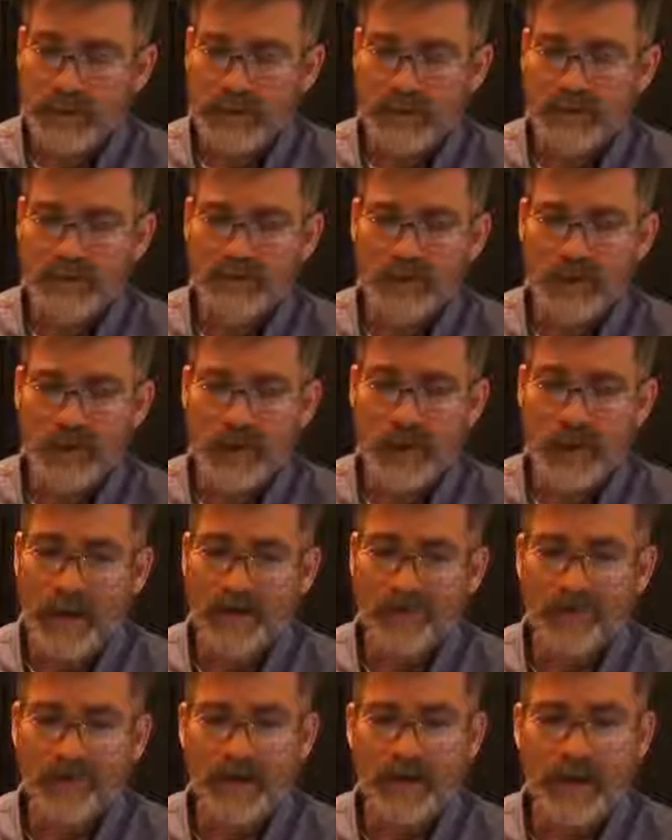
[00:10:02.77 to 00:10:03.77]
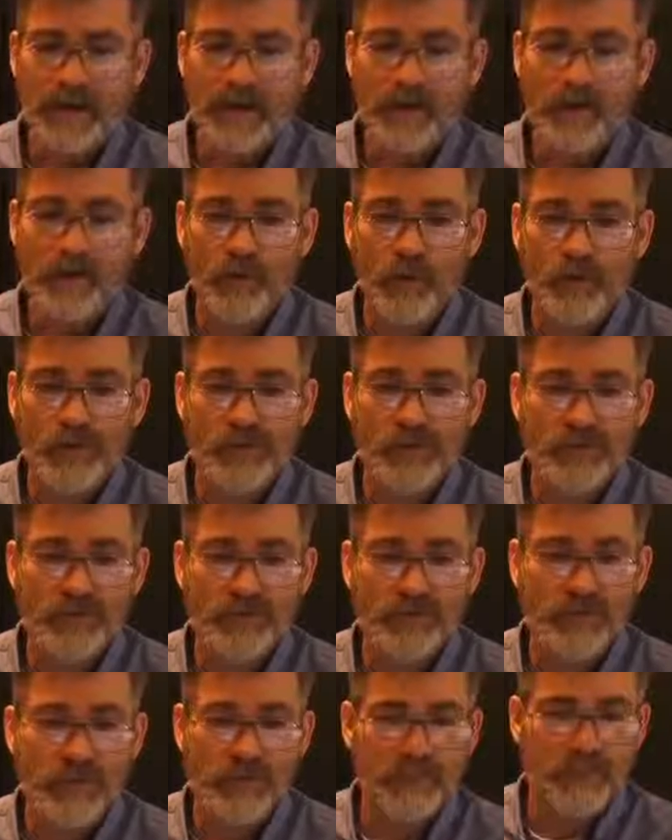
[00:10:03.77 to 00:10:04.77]
So I have to kind of question
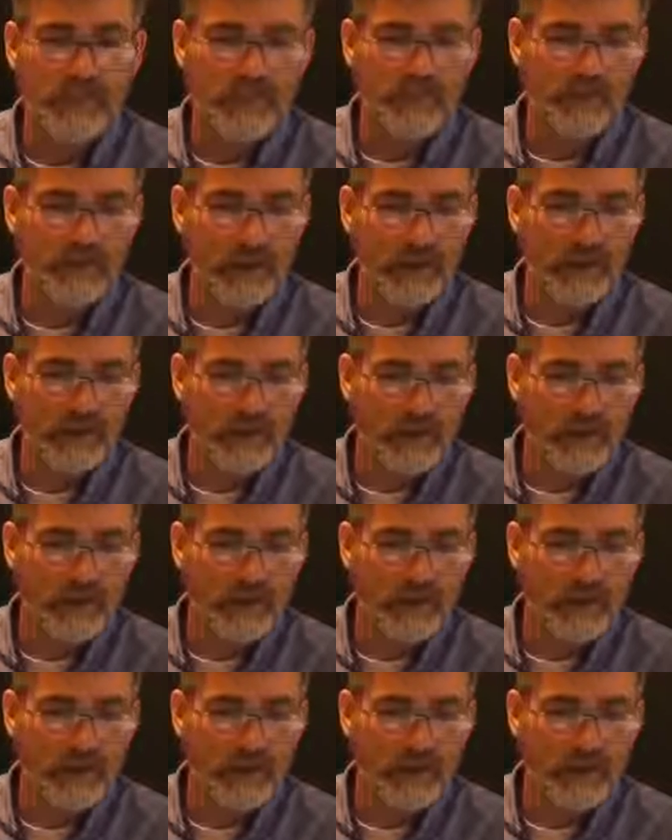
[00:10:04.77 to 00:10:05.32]
some of these here.